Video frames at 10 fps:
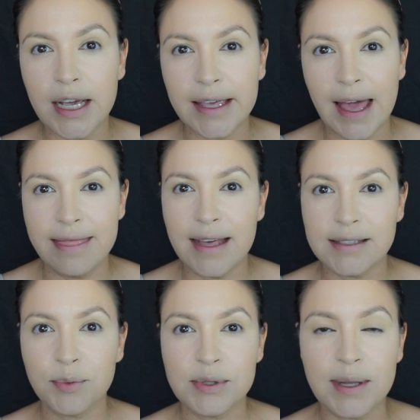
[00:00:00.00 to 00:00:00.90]
Again,
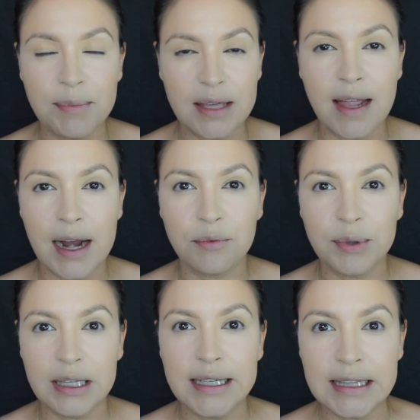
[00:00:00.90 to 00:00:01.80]
that's something that I
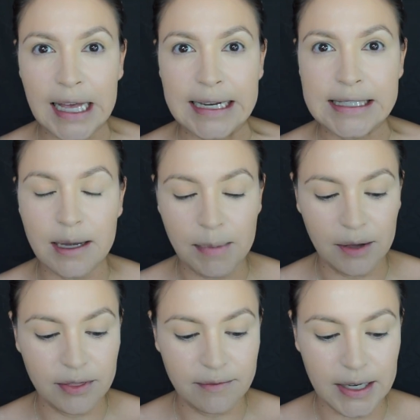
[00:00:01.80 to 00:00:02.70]
really liked
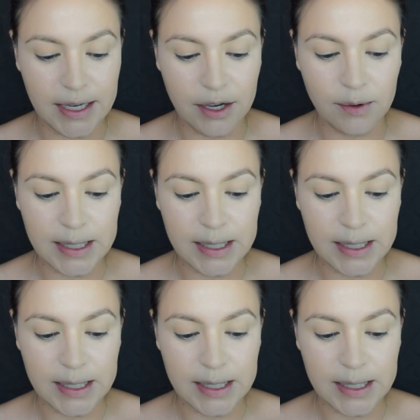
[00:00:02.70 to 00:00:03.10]
about the video,